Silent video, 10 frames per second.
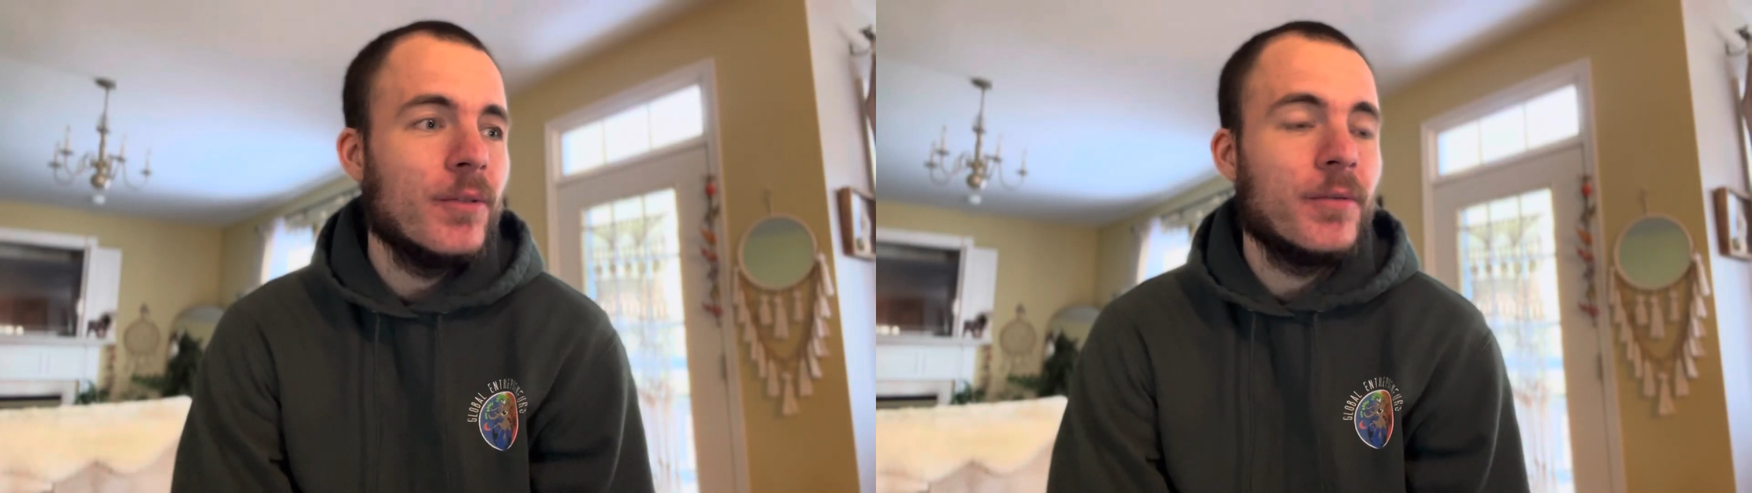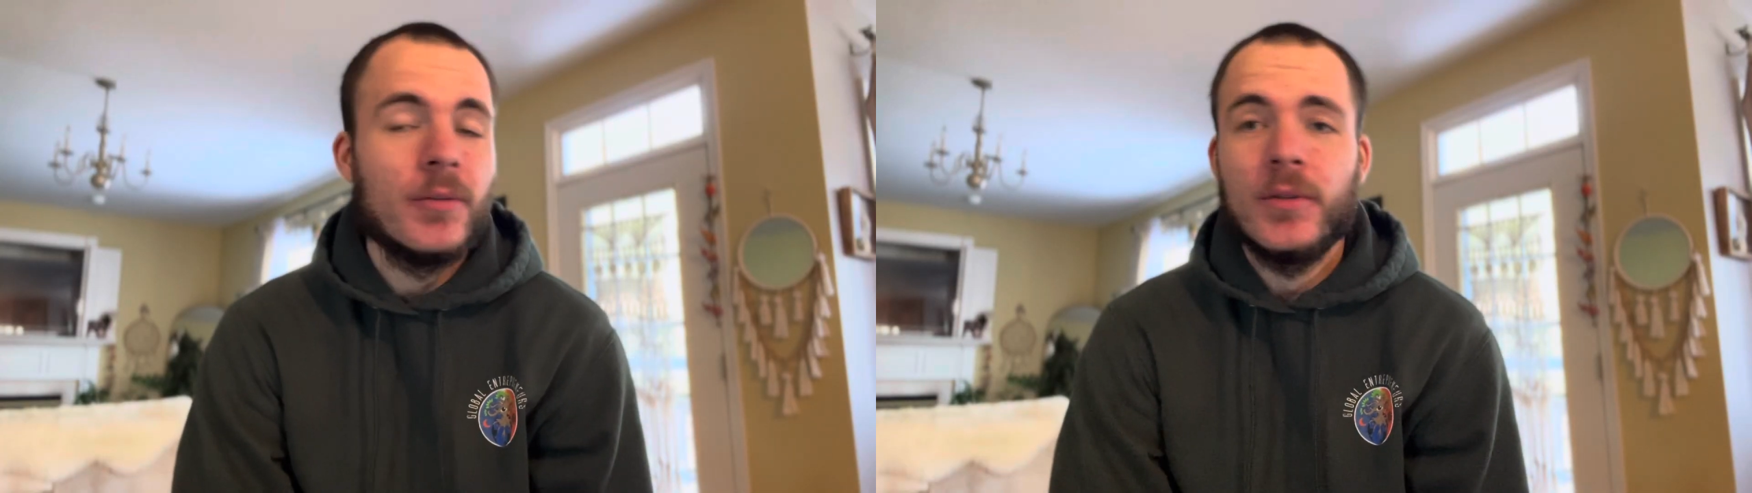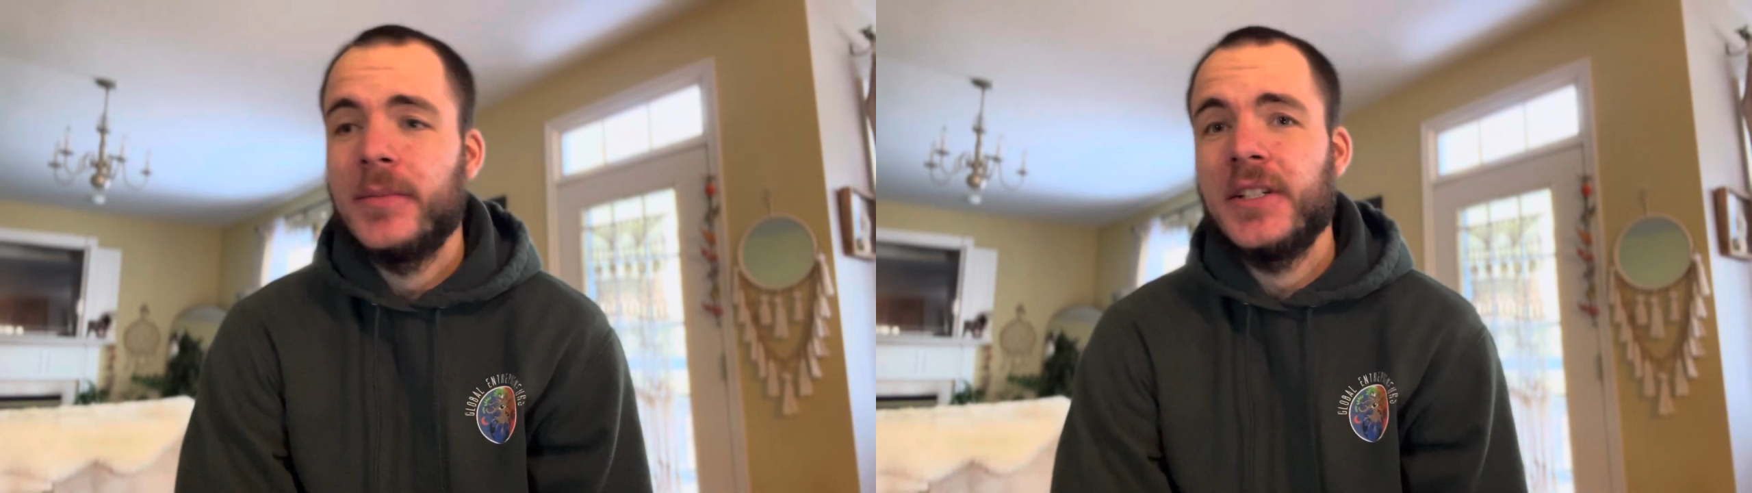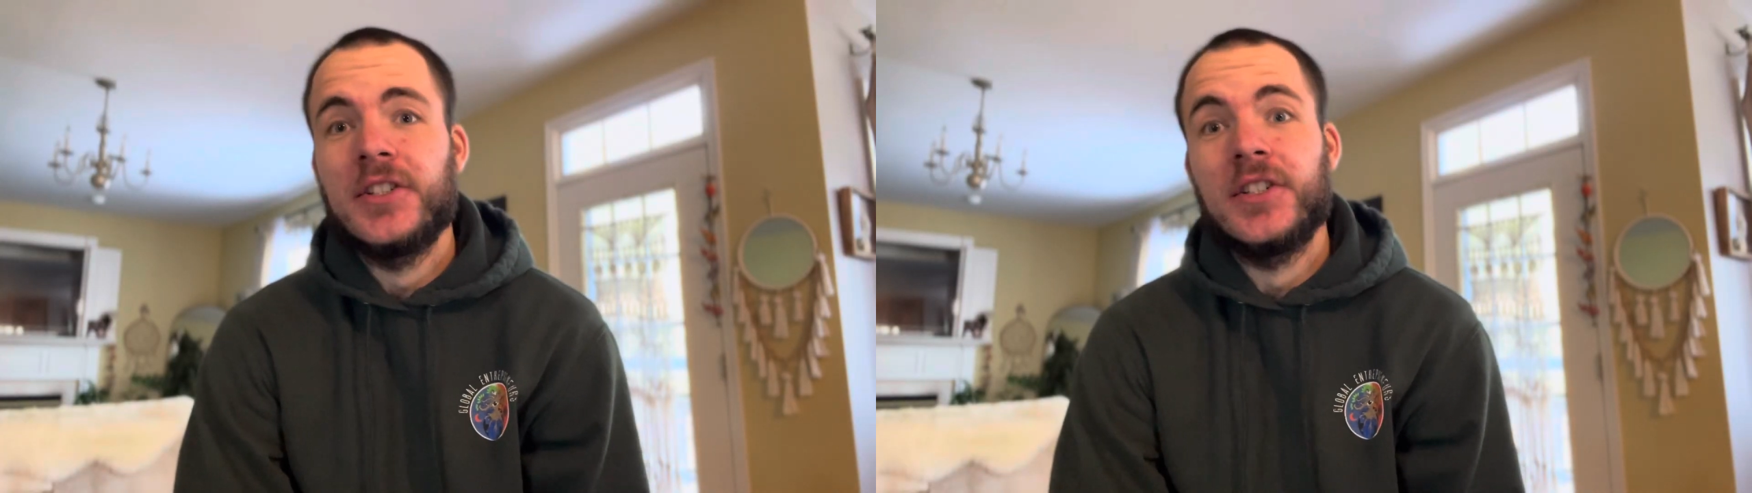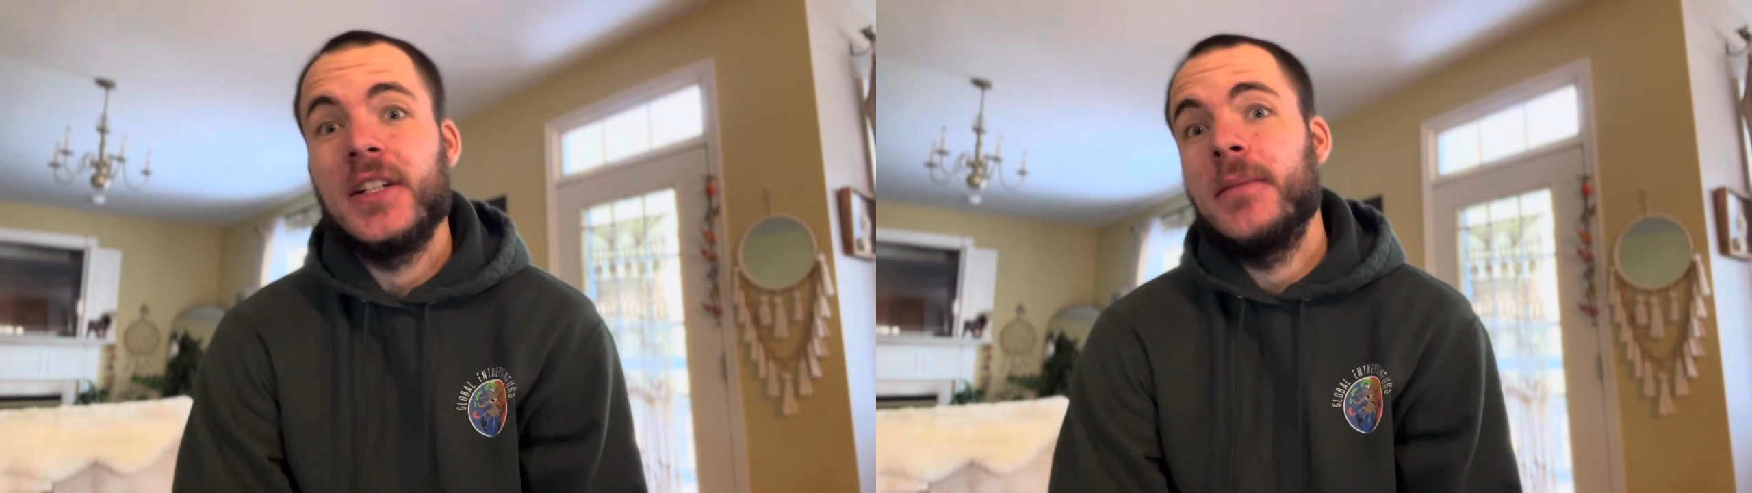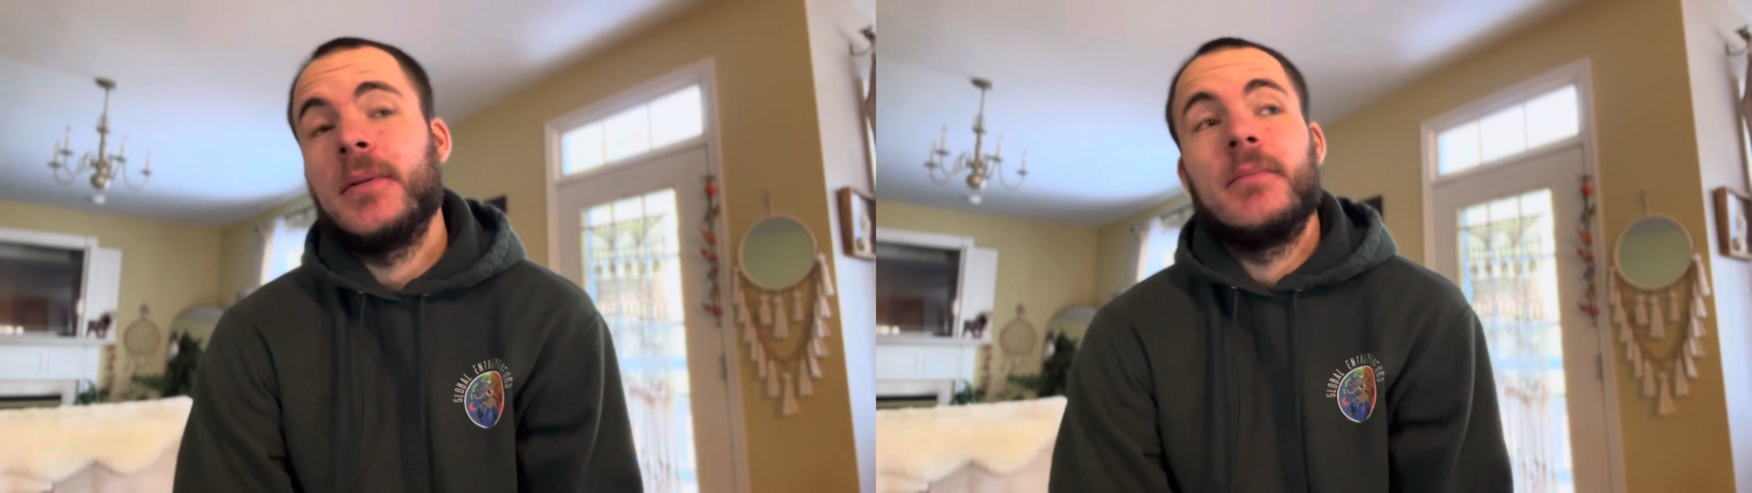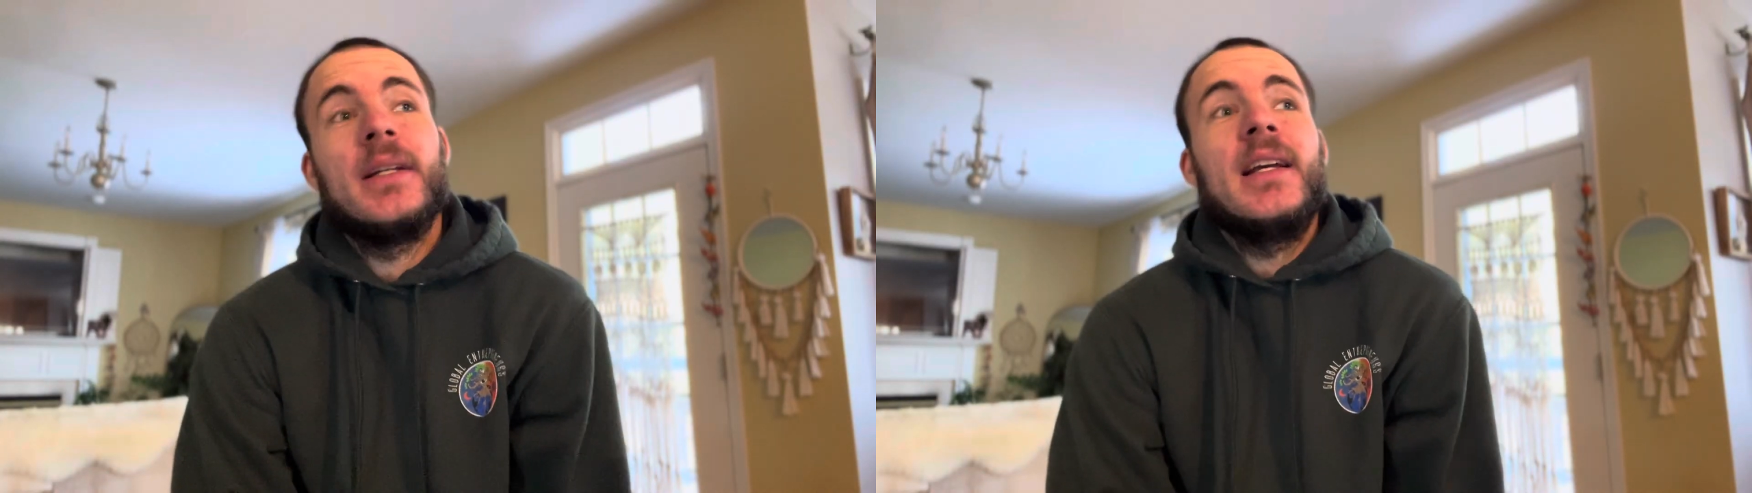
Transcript: If you want to be a sheep and be